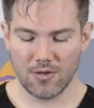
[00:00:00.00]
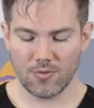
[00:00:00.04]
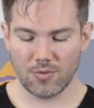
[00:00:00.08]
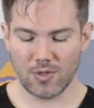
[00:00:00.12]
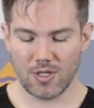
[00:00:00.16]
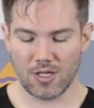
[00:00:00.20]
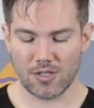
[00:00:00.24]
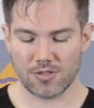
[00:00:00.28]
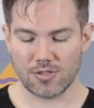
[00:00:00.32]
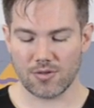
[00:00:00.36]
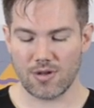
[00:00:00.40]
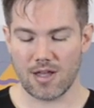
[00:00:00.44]
We
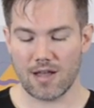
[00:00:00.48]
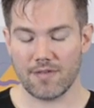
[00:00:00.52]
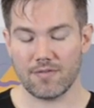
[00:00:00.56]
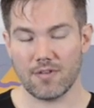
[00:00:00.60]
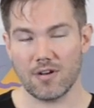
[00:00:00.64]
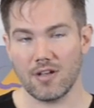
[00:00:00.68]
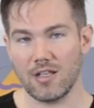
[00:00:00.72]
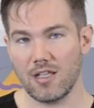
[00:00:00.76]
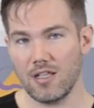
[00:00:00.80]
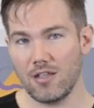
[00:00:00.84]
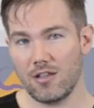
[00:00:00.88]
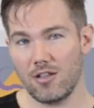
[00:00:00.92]
also have
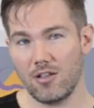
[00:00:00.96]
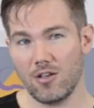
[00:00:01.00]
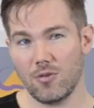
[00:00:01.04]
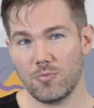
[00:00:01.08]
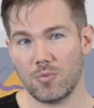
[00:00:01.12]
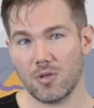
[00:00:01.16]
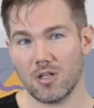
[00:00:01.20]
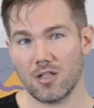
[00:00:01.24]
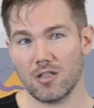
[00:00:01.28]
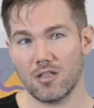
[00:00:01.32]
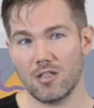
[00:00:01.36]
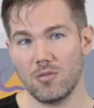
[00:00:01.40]
our
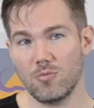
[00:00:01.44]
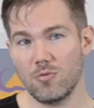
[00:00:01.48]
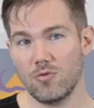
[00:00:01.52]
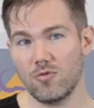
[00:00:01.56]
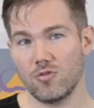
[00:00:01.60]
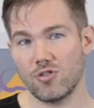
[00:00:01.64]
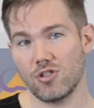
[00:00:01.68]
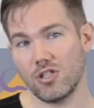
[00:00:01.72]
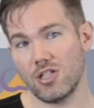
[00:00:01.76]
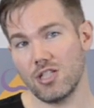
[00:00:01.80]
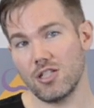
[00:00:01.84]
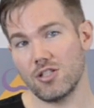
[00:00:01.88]
Ethiopia Limu
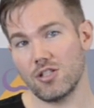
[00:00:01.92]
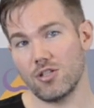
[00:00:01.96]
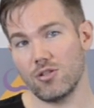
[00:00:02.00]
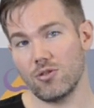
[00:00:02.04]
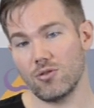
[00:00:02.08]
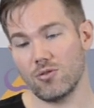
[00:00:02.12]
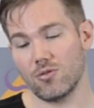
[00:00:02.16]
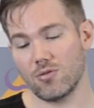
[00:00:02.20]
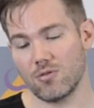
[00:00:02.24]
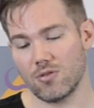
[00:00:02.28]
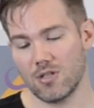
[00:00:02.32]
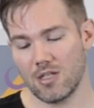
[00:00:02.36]

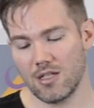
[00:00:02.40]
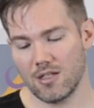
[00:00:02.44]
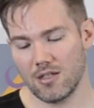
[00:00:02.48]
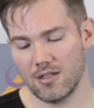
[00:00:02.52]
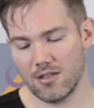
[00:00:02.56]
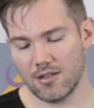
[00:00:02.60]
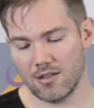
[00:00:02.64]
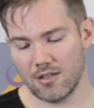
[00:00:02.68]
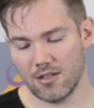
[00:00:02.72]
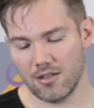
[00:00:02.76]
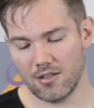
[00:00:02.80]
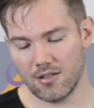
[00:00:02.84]
G2.
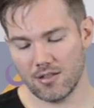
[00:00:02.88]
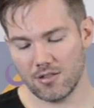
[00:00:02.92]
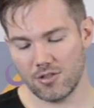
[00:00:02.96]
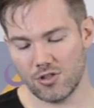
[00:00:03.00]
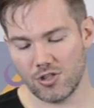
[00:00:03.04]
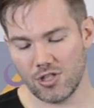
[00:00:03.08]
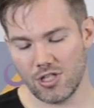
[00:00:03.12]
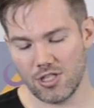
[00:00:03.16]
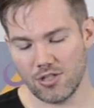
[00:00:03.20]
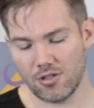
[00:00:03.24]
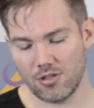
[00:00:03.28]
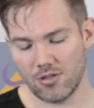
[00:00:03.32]
The
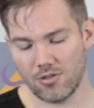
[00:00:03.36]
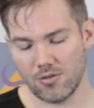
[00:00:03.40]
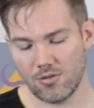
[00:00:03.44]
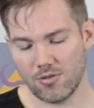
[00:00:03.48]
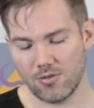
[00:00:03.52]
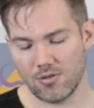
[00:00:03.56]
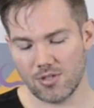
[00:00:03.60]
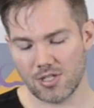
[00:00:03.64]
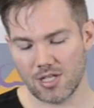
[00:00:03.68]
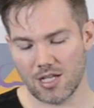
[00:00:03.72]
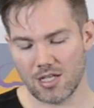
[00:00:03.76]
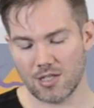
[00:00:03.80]

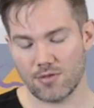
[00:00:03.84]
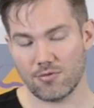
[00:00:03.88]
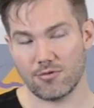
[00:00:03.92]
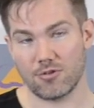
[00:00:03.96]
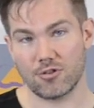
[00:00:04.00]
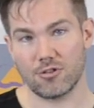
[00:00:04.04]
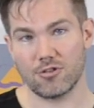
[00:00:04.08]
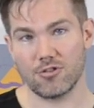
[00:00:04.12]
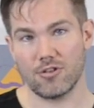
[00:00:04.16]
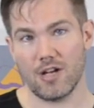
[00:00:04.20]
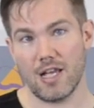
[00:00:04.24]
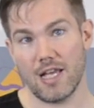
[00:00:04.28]
G2 stands for
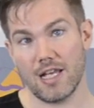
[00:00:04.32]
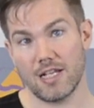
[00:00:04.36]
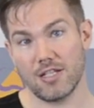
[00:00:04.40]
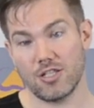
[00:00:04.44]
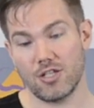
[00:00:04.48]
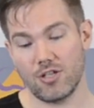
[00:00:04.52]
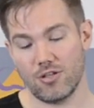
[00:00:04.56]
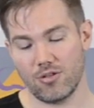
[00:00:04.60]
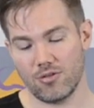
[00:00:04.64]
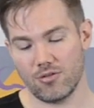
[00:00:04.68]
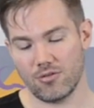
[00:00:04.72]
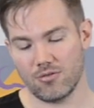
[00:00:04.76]
grade
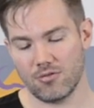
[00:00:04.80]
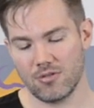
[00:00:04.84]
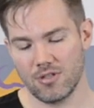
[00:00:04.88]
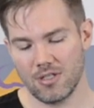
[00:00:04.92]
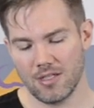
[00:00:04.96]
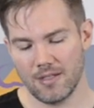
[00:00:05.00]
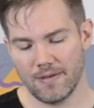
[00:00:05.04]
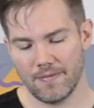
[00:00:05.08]
2.